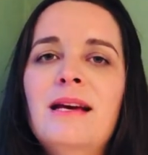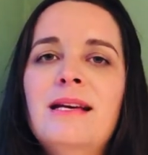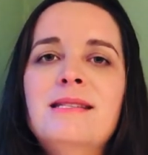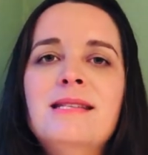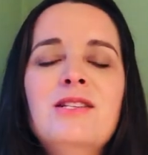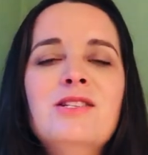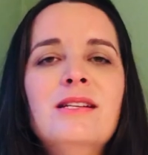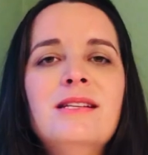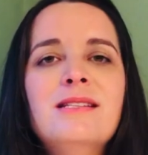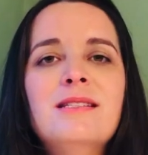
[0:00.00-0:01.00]

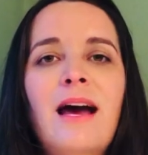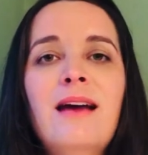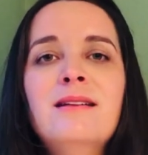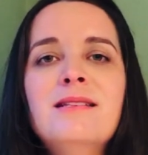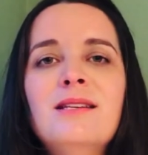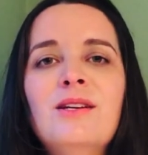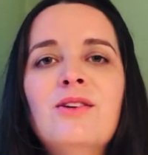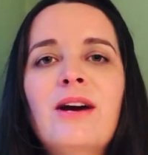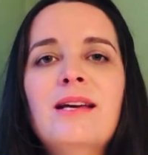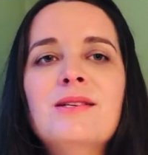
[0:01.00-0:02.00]
essentially silencing
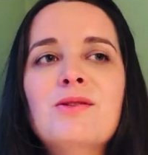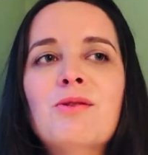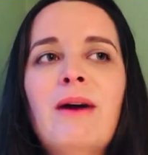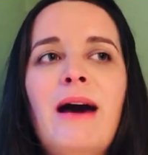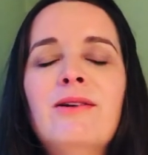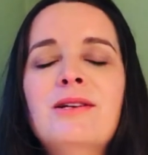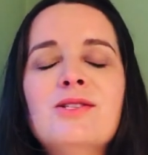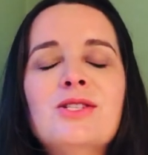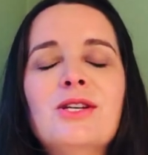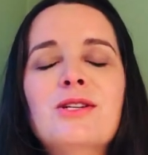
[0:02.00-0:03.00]
Christ throughout his
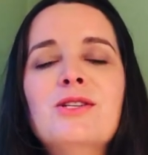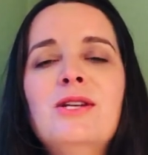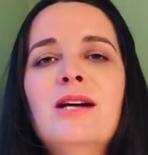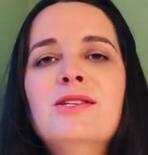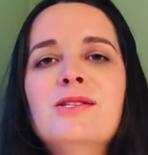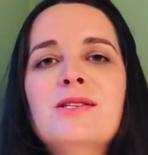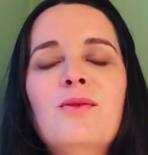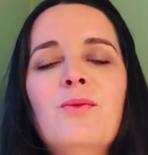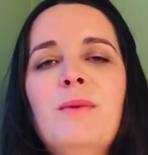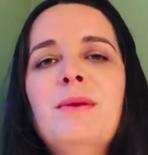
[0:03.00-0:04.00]
church, not just
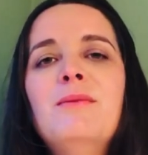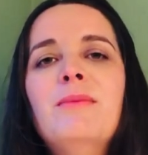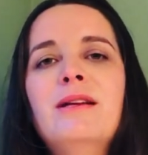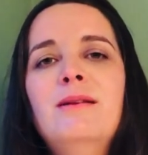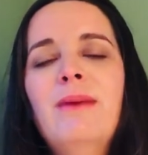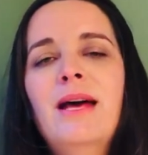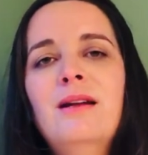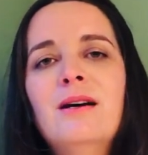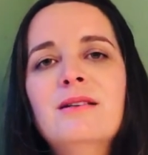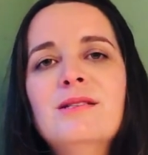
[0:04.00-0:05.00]
in women, but in men
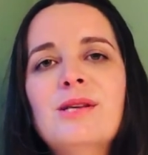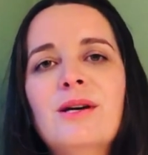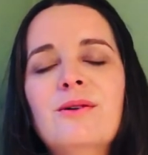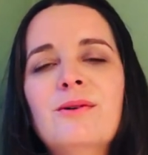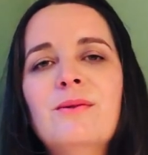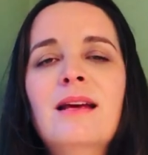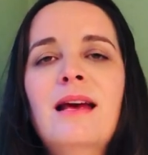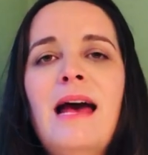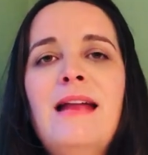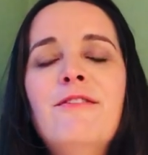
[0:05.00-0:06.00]
also, and